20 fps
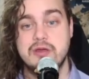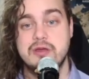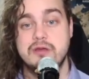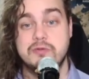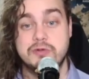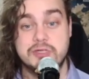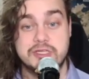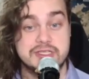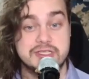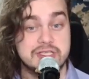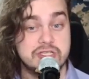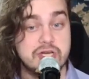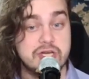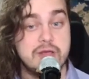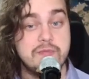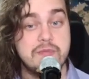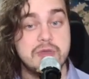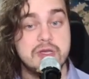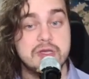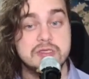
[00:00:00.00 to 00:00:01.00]
Which is a shame
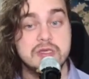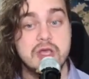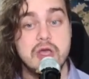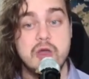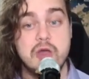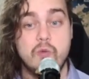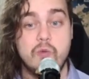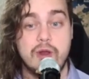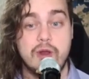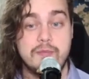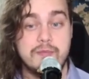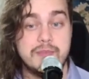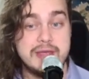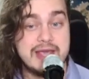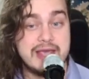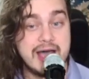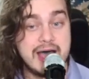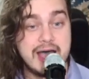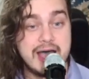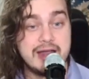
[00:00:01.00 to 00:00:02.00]
because when
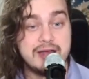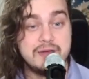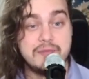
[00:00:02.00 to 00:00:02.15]
behind